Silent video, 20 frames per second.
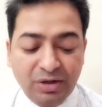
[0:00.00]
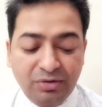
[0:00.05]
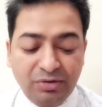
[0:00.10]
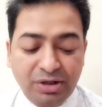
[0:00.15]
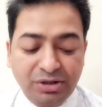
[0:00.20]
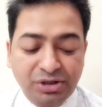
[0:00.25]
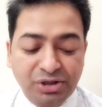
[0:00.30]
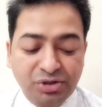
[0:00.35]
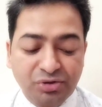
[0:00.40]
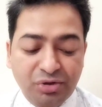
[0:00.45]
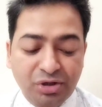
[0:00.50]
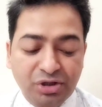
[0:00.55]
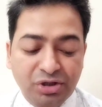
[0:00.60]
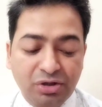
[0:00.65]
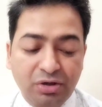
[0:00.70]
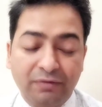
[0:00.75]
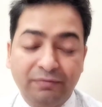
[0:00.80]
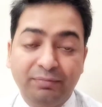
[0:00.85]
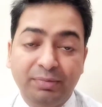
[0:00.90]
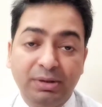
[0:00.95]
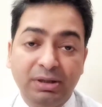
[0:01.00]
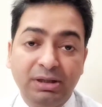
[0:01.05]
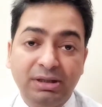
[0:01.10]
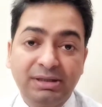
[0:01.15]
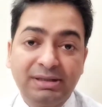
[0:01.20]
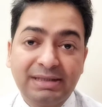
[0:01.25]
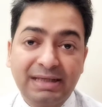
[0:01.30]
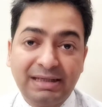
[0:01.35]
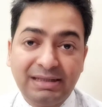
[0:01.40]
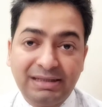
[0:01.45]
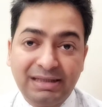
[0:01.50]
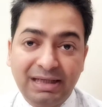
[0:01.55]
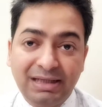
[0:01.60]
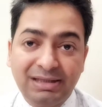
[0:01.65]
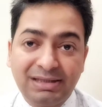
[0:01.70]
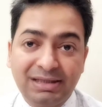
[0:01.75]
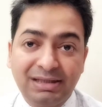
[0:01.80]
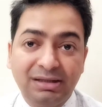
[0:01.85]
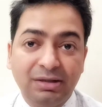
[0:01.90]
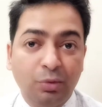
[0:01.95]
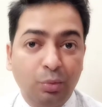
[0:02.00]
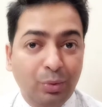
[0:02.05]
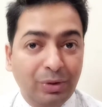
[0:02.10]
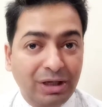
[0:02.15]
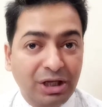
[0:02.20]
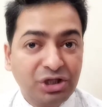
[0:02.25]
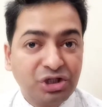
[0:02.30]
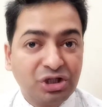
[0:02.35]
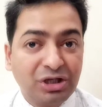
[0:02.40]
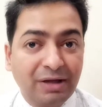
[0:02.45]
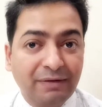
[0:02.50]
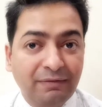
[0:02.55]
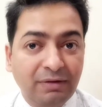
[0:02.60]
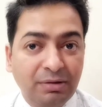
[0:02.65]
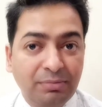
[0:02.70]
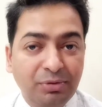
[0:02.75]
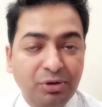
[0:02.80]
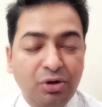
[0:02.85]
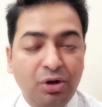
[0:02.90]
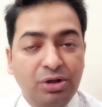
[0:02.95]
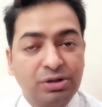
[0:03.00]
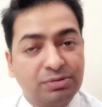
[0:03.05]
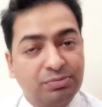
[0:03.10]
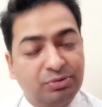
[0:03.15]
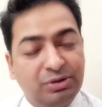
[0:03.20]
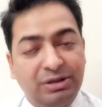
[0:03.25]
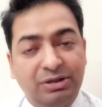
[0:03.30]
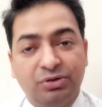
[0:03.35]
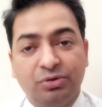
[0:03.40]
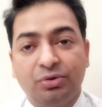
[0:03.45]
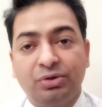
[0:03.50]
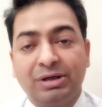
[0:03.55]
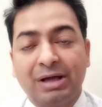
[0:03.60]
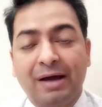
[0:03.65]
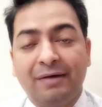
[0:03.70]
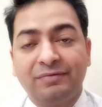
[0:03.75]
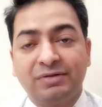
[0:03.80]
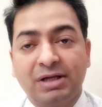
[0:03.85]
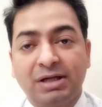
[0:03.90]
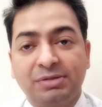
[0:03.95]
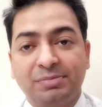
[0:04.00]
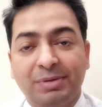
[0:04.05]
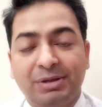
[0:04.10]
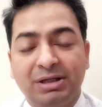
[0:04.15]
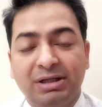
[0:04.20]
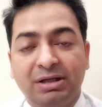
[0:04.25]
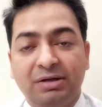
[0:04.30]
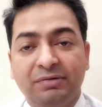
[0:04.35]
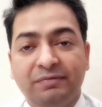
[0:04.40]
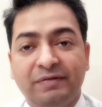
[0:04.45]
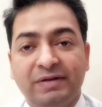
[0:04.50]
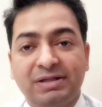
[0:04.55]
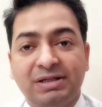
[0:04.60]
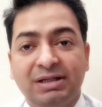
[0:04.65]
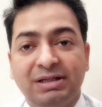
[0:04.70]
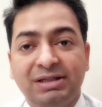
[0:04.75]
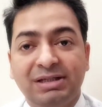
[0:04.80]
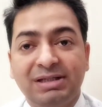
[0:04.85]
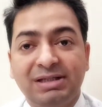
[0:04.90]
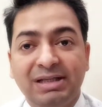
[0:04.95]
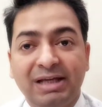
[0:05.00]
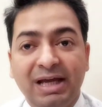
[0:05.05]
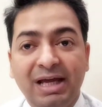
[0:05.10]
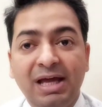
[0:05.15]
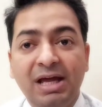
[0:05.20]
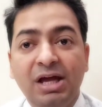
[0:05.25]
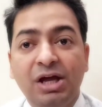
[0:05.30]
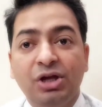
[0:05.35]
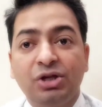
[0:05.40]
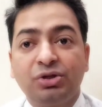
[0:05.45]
registration of births and deaths in the village level, because they don't have such particular facilities there.